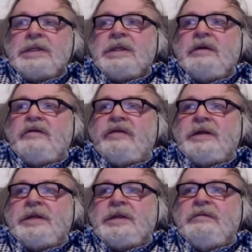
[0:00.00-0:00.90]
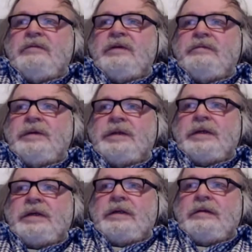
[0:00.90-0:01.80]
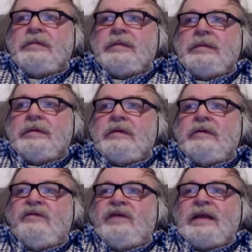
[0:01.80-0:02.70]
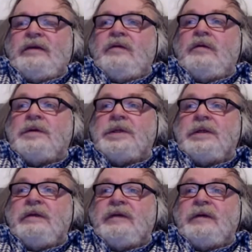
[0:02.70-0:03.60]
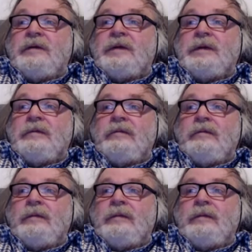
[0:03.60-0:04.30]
doesn't credit him with particular value or significance.